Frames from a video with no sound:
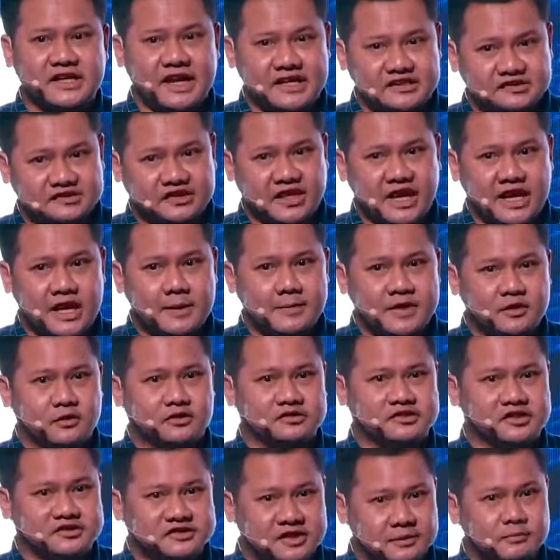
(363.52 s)
Thai startup
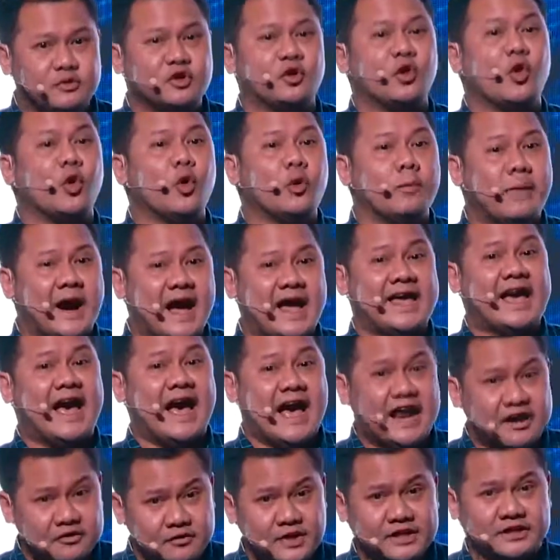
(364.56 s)
ecosystem grew by
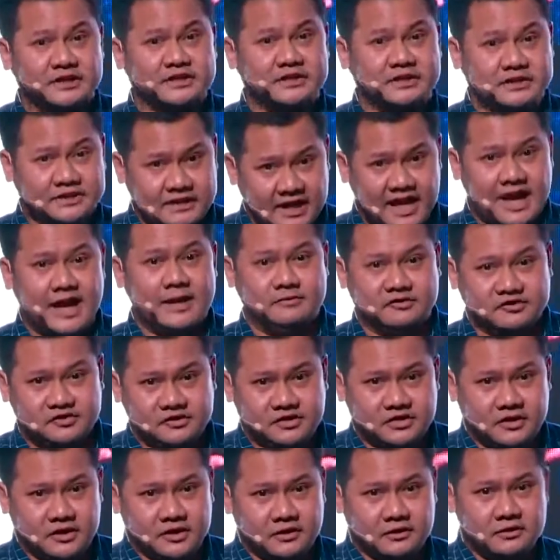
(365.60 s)
100 times.
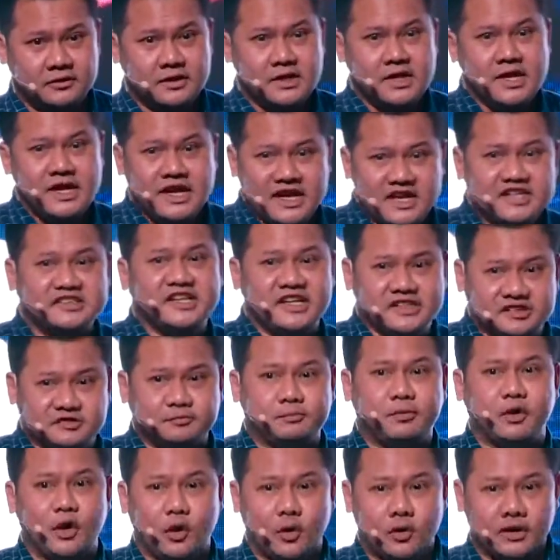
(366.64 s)
It's
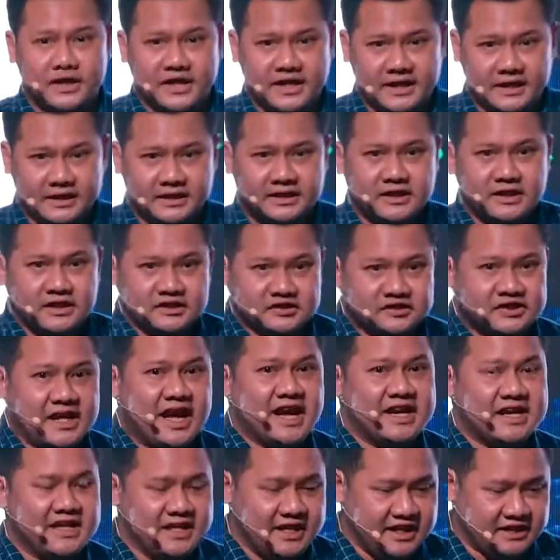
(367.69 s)
exploding.
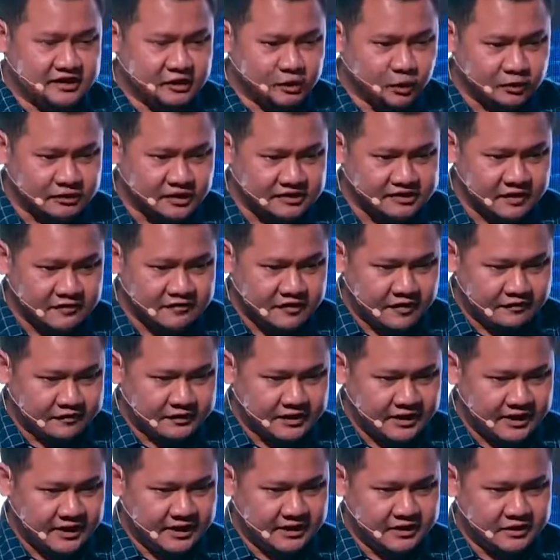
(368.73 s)
Starting in
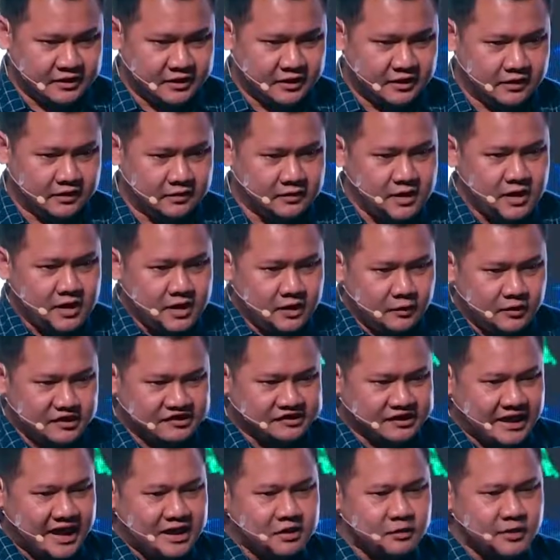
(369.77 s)
2015, we
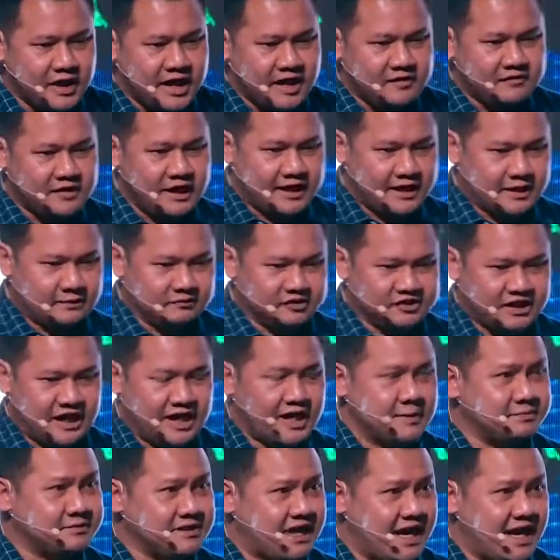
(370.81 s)
start to have
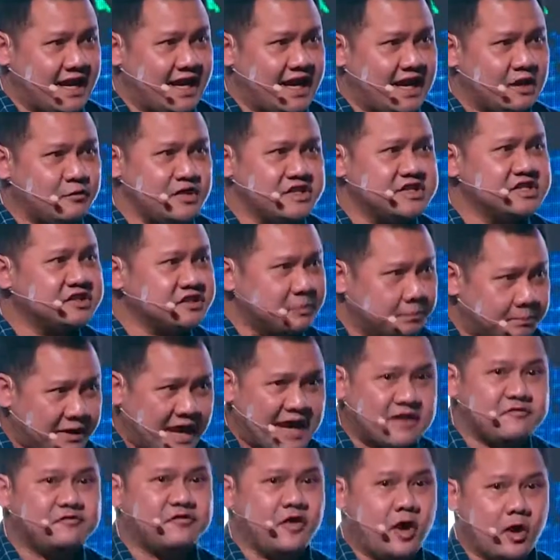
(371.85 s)
Startup Thailand, which is a
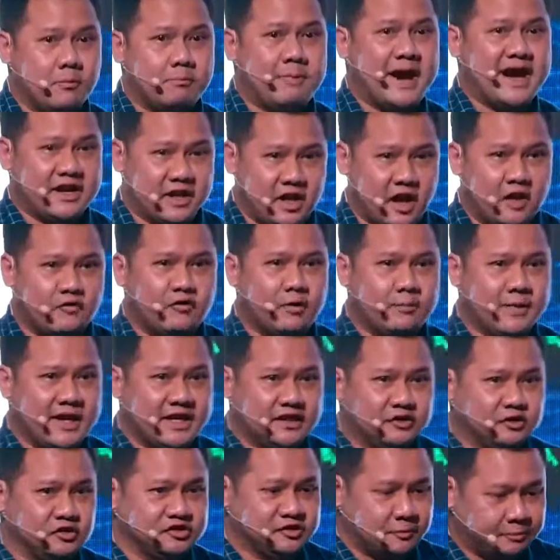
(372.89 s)
platform by the
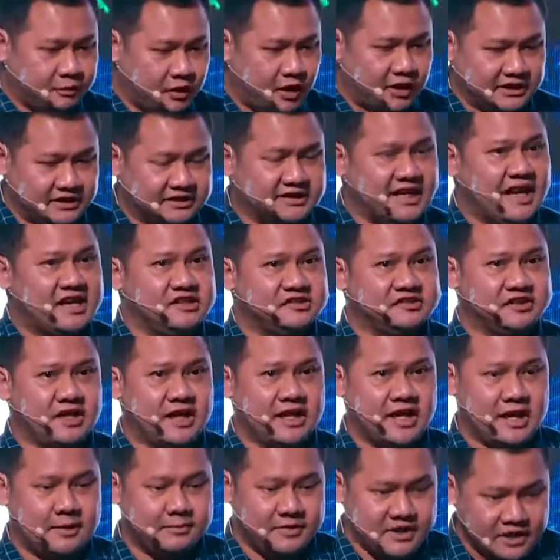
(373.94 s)
government to support the Thai
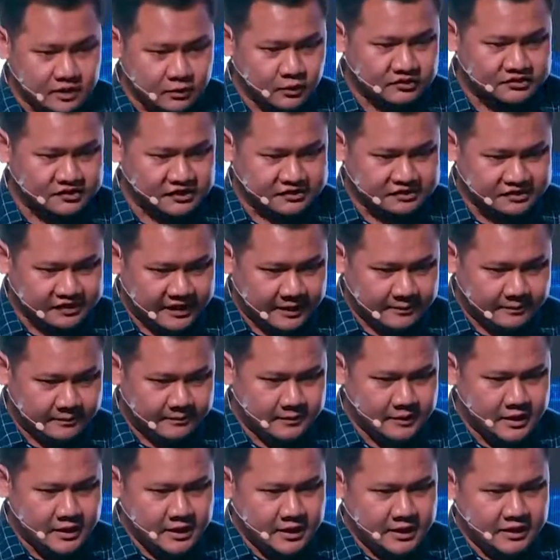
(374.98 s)
startup ecosystem.
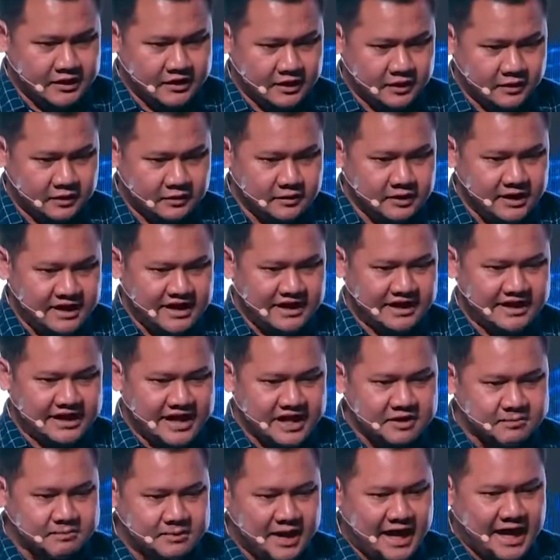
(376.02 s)
It's
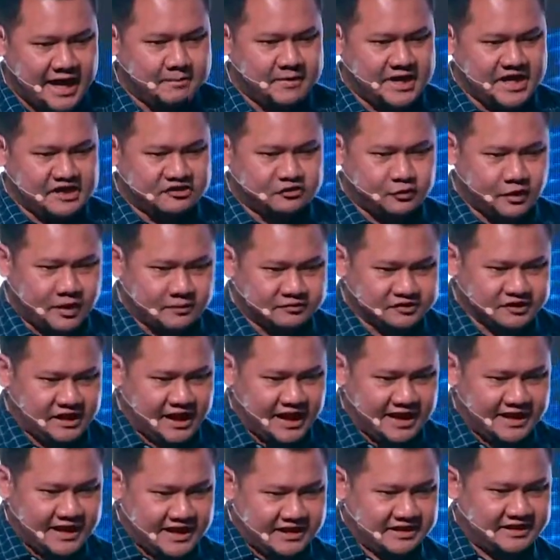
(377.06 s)
led by Ministry of
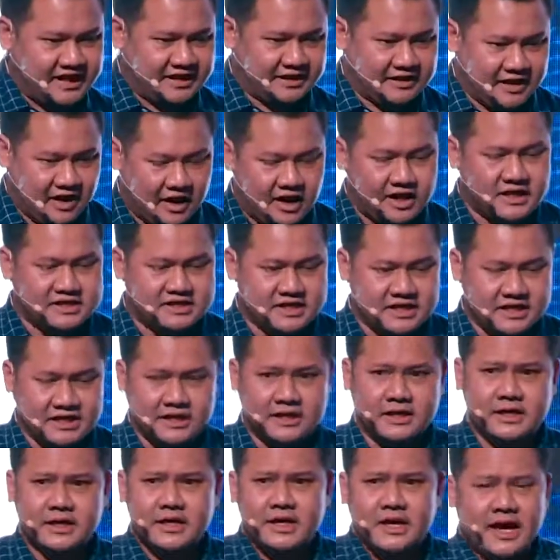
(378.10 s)
Science and
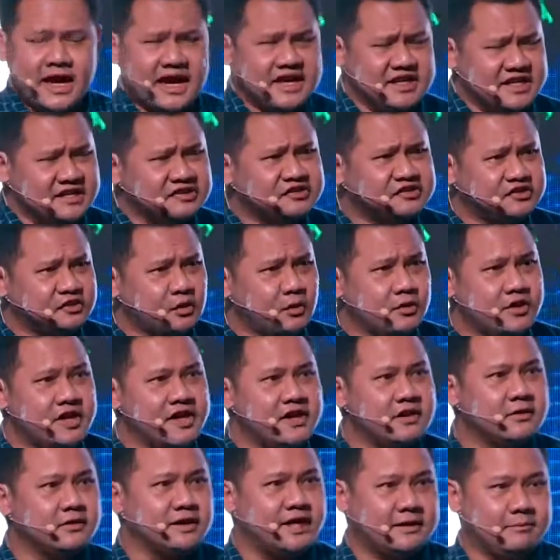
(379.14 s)
Technology, and it's so
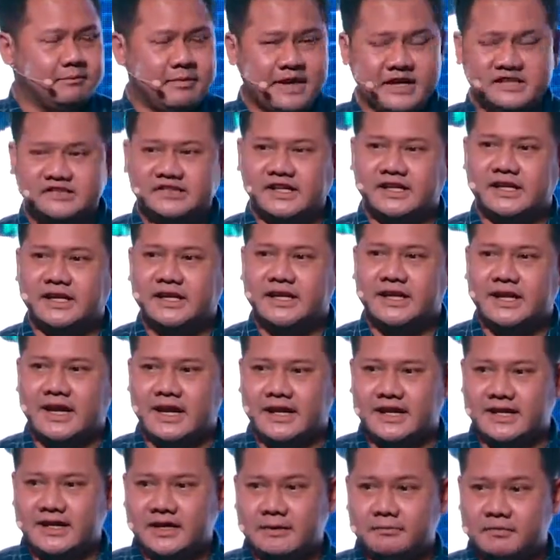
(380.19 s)
real that basically
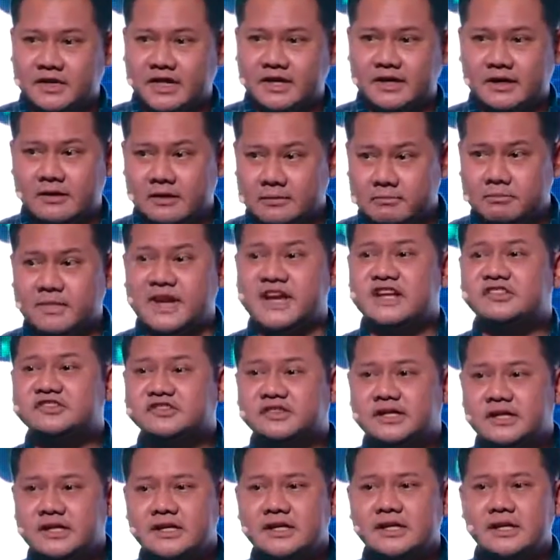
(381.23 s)
the
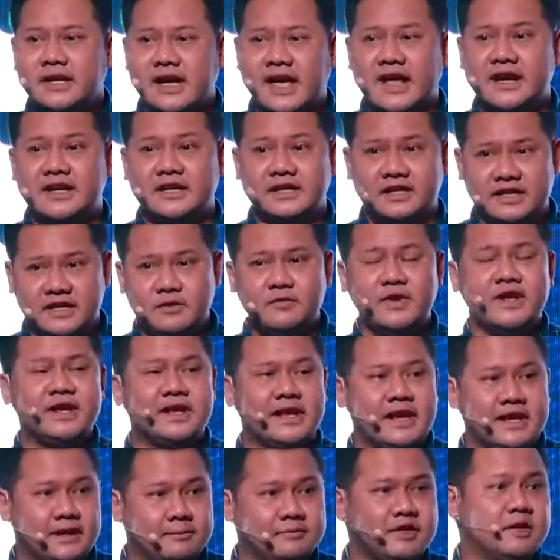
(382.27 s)
minister and even
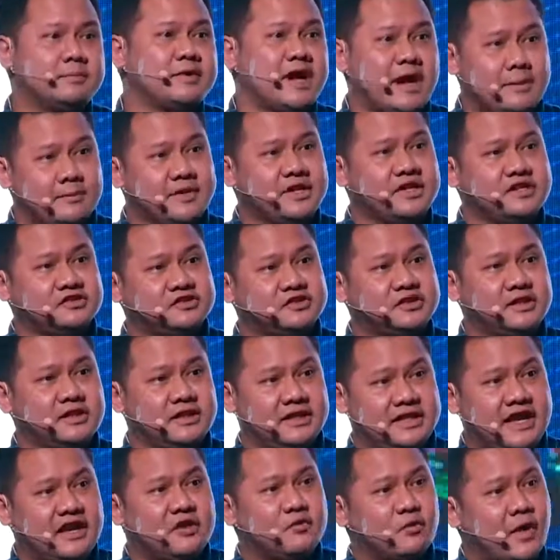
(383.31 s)
the prime
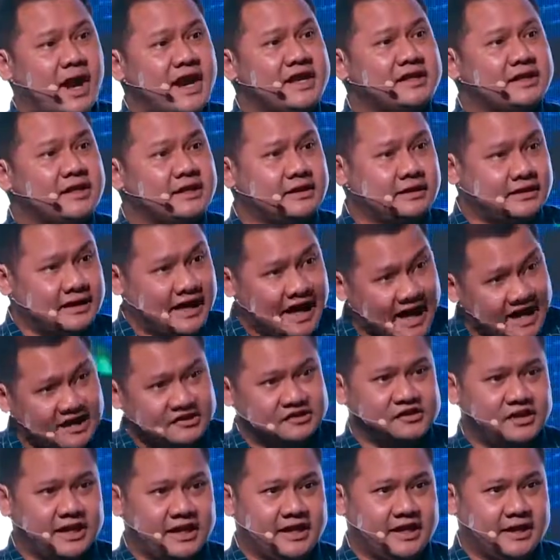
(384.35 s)
minister, they invited
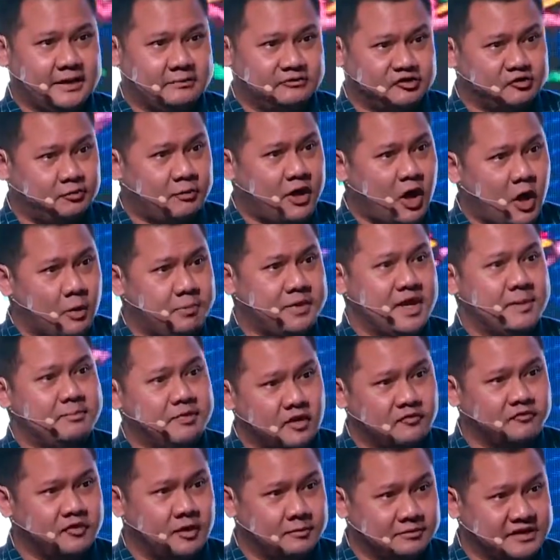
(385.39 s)
us small
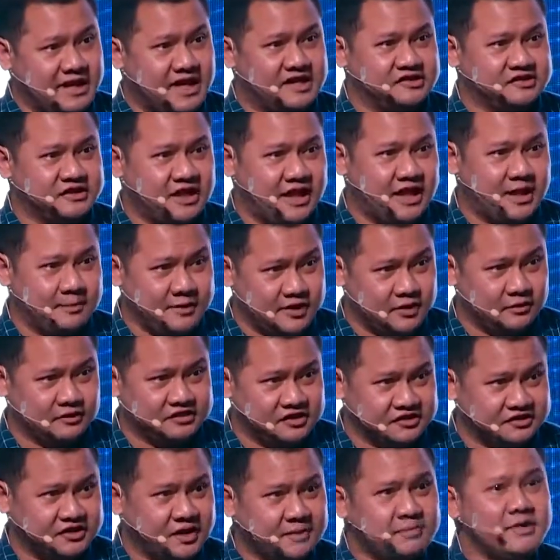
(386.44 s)
people from Thai startup
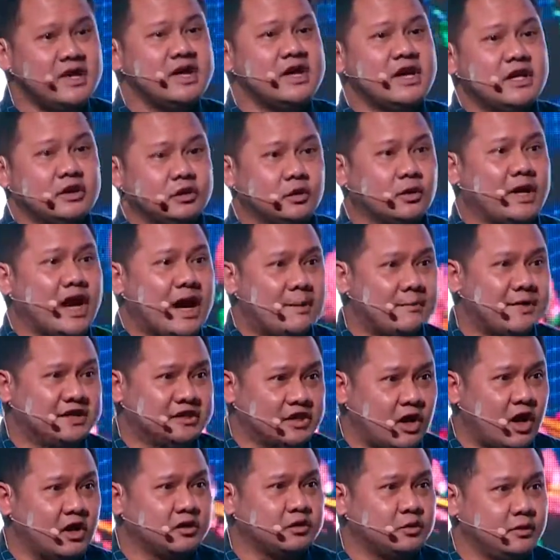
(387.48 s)
ecosystem to come and
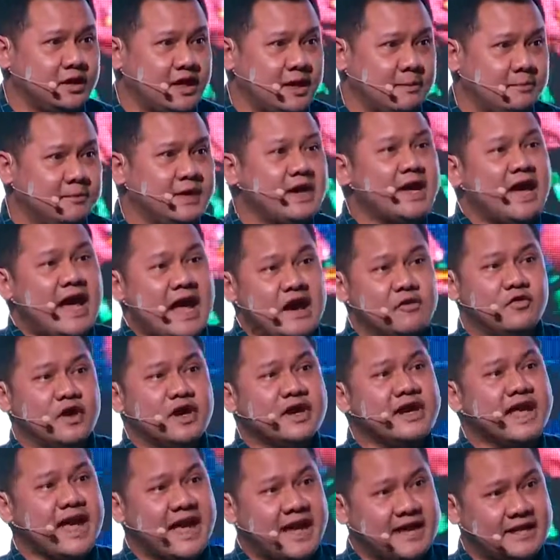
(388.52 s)
talk to them and
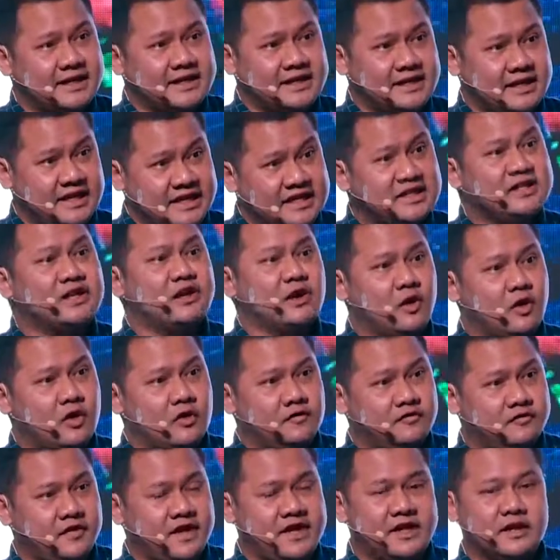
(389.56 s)
work hand in
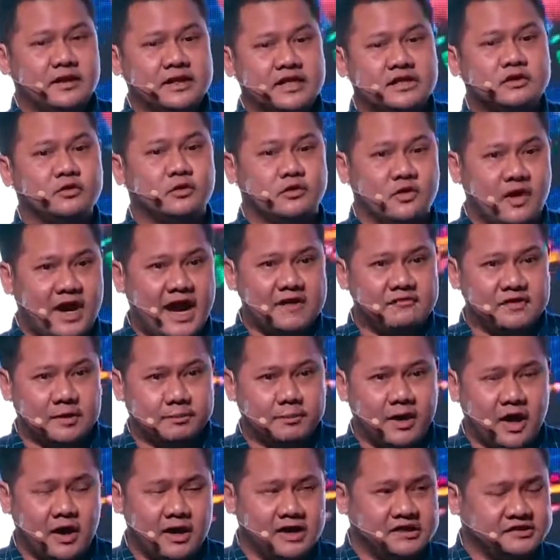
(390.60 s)
glove in order to drive the
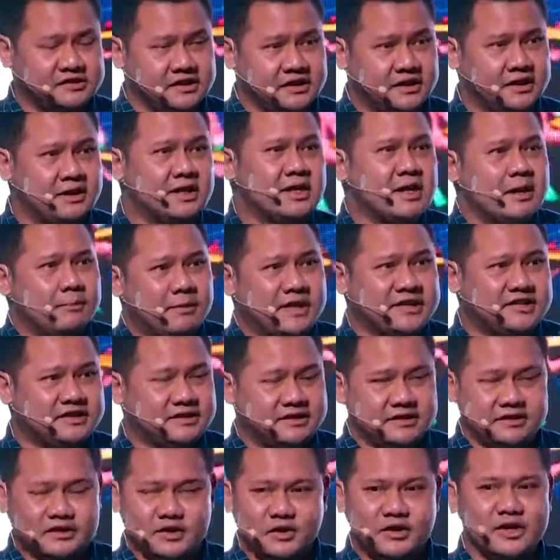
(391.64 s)
policy. But
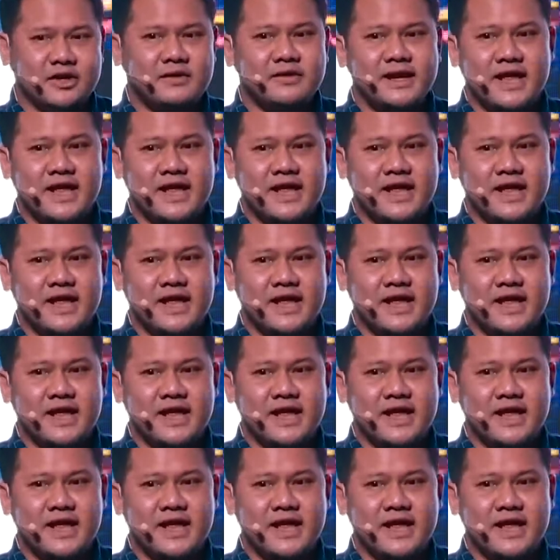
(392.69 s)
it's